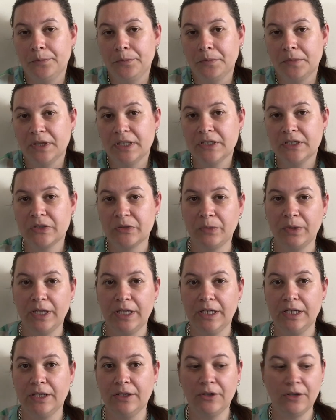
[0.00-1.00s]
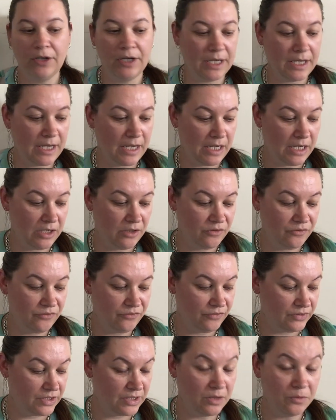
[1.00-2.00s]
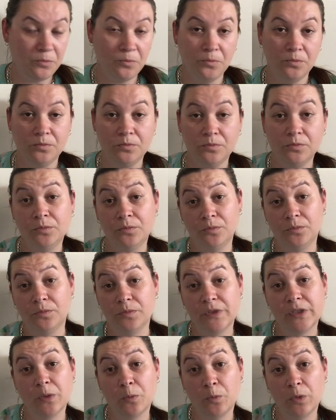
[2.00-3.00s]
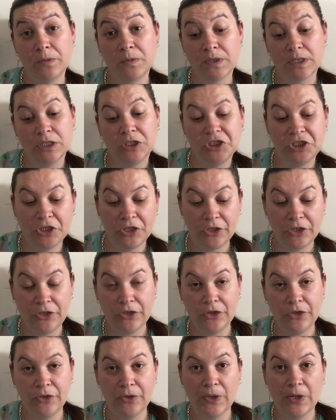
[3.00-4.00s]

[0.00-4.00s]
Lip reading: This week I have some whips to show you.